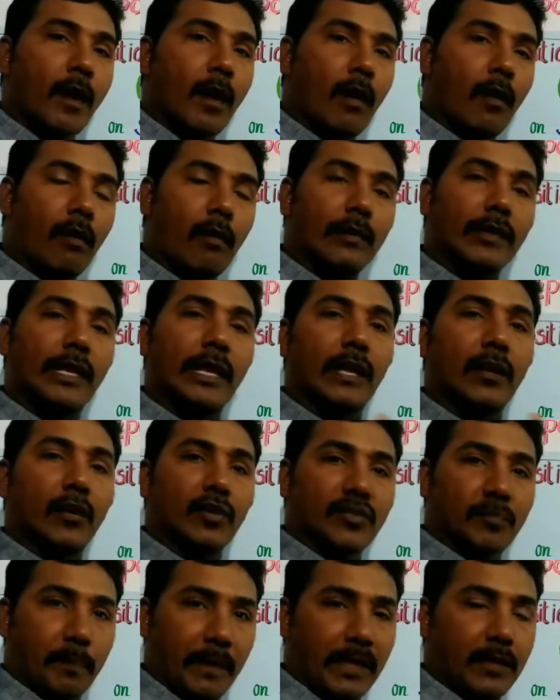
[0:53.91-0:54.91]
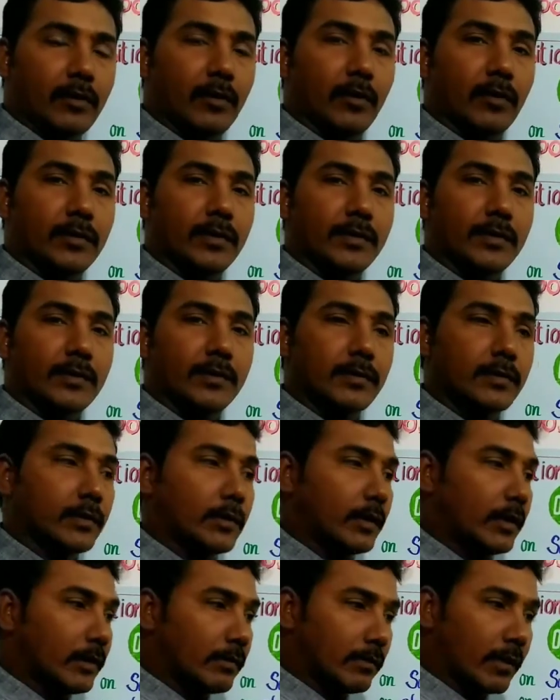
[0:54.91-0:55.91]
all the English speakers
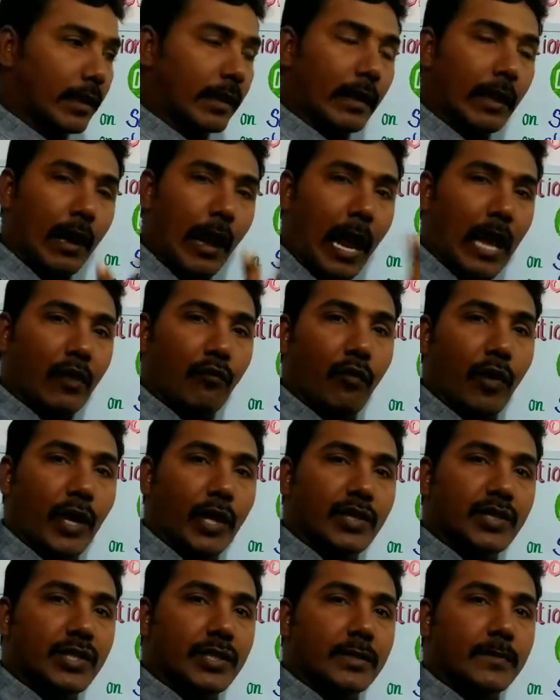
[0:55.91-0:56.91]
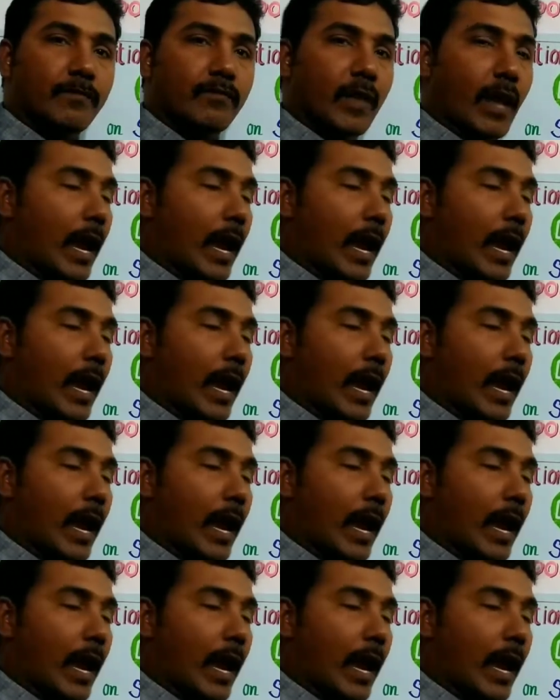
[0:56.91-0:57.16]
in their language,